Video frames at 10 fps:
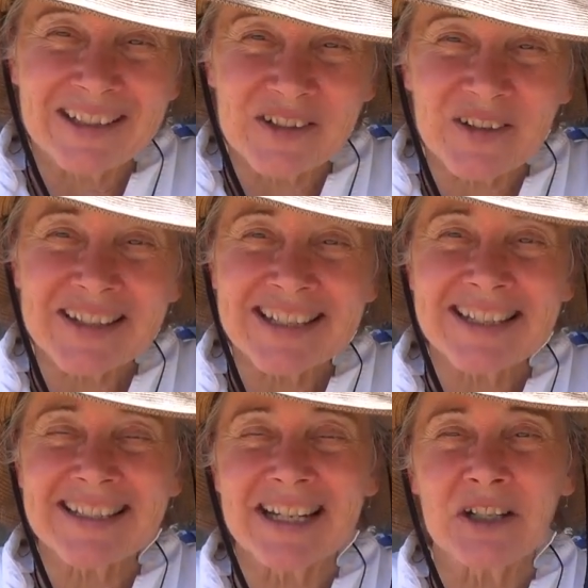during
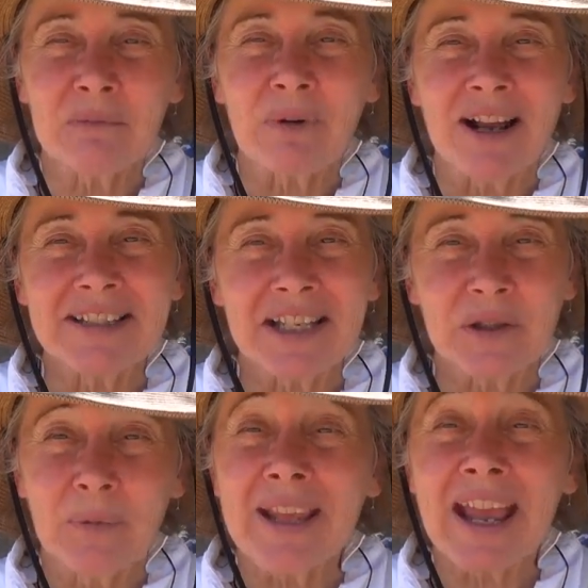this ascension
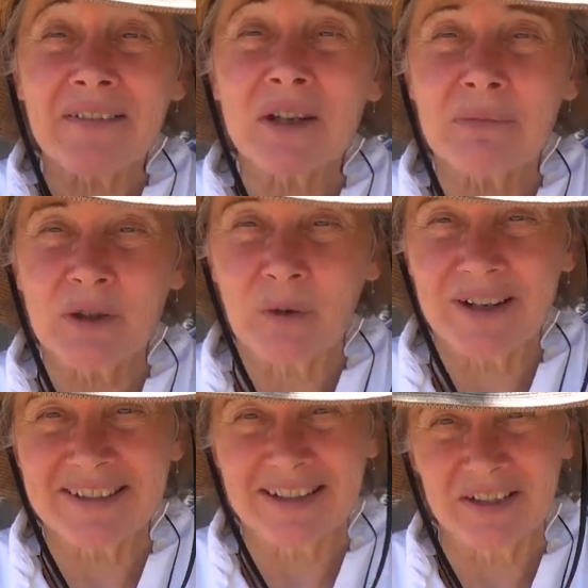process, we have some
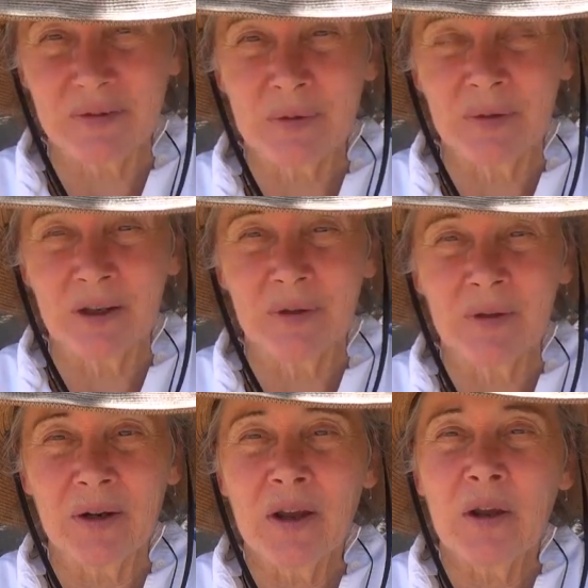choices, you
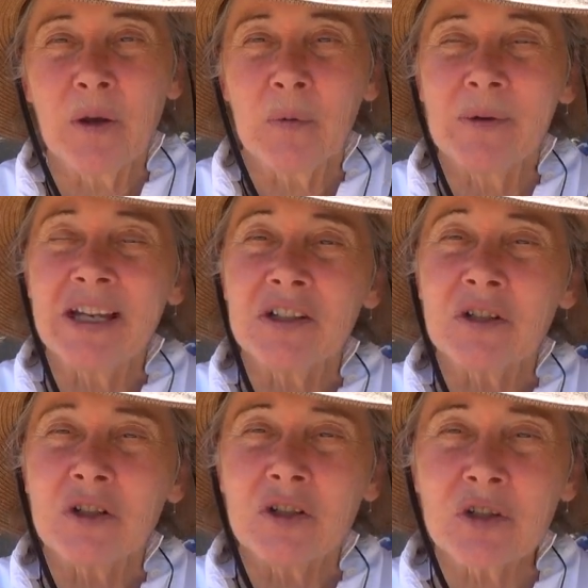know. We
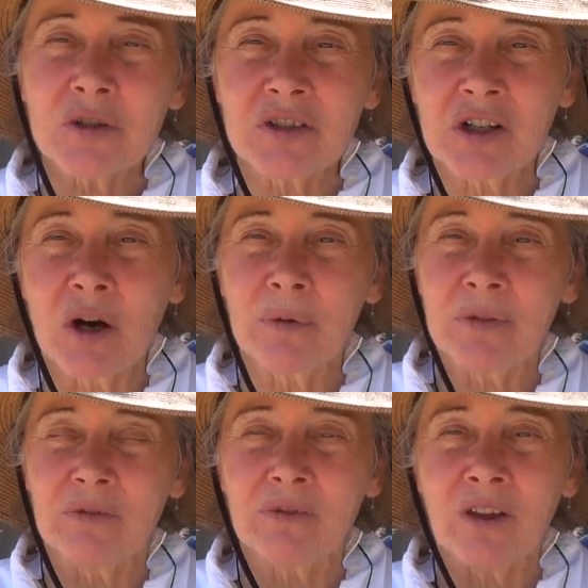can choose to go
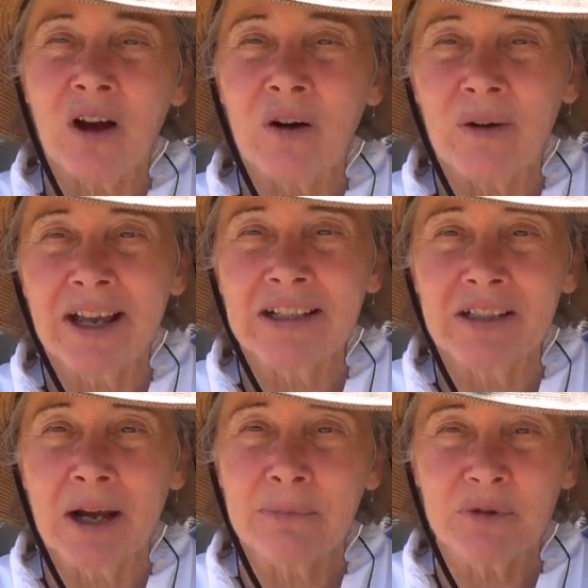with the flow
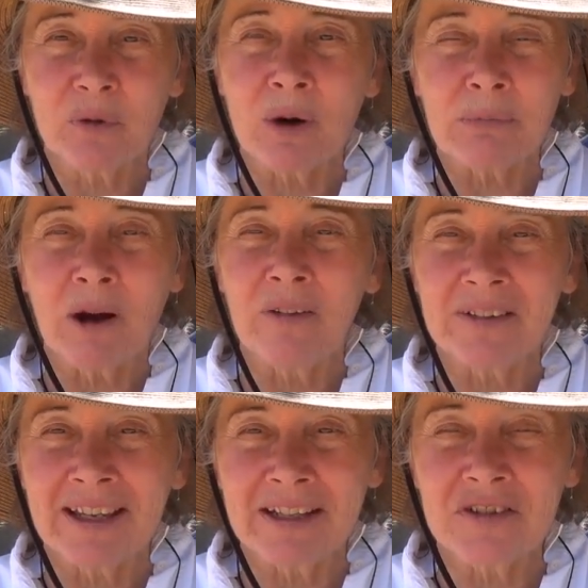and absorb all
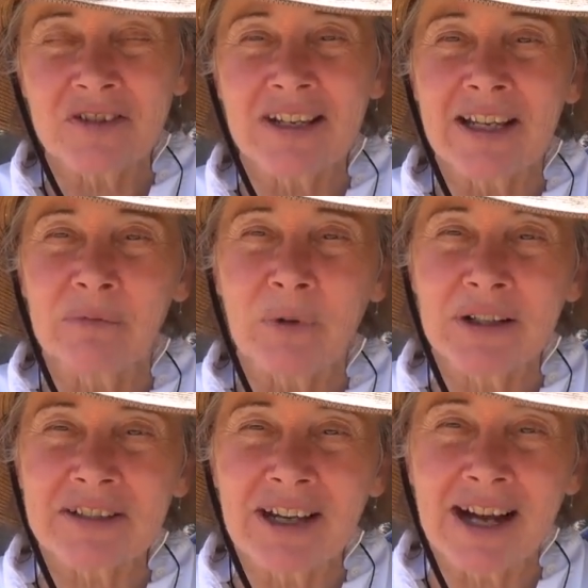the energy at
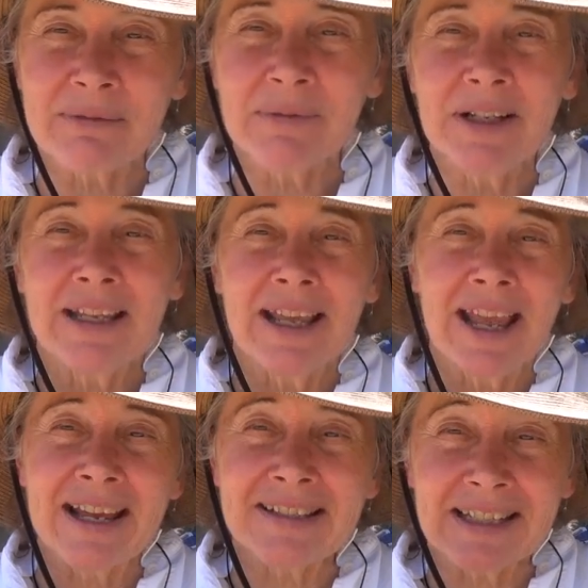one time
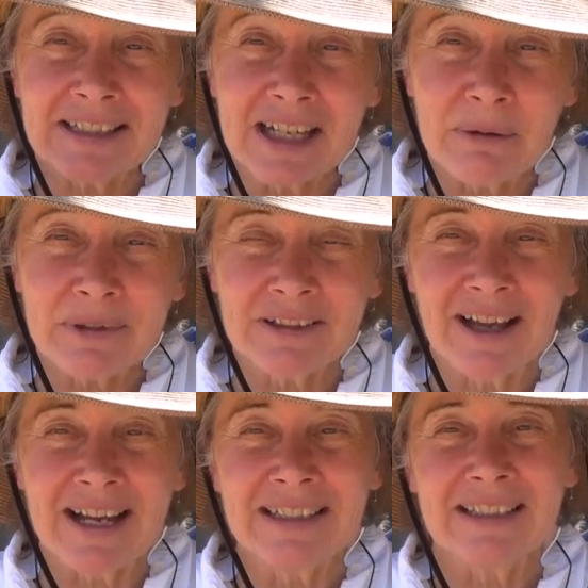as the incoming
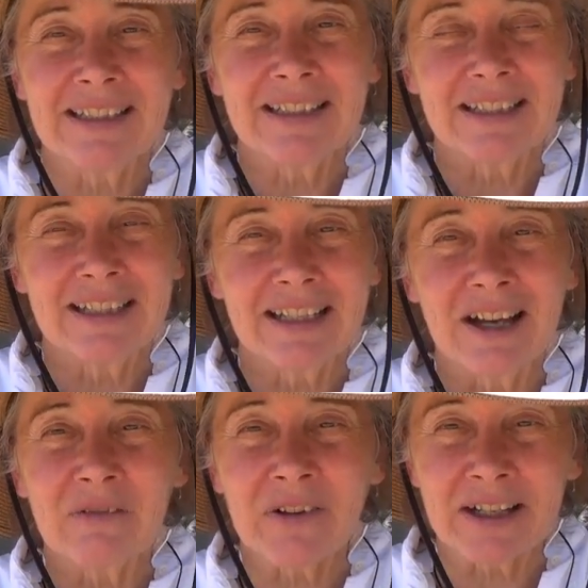light
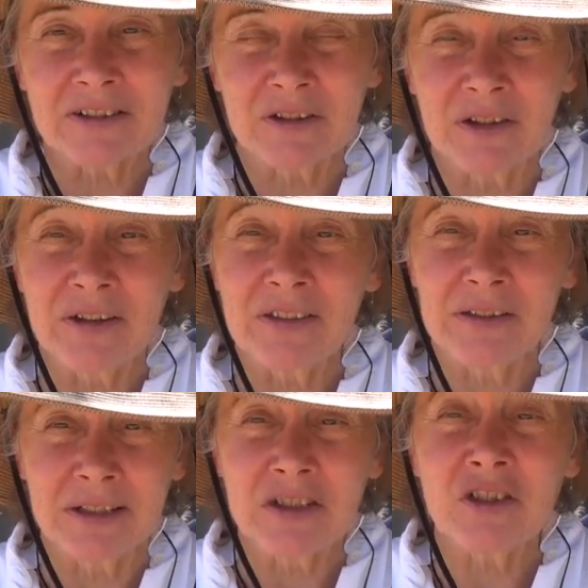affects Earth
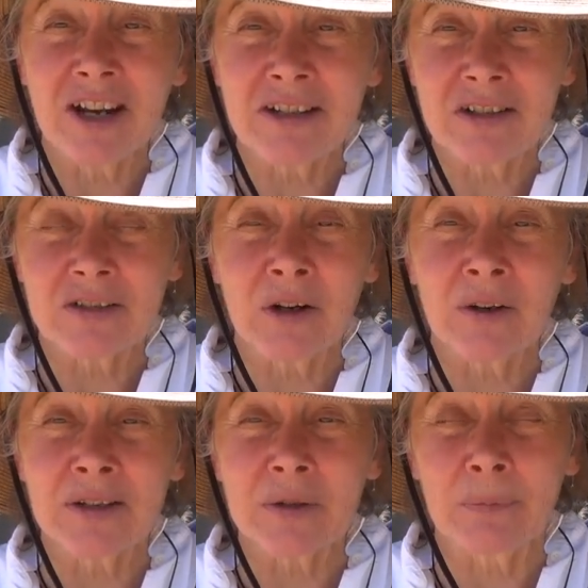and changes
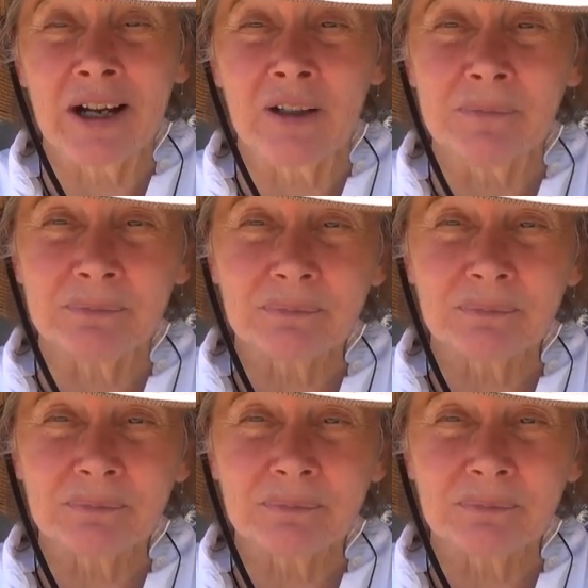her as well.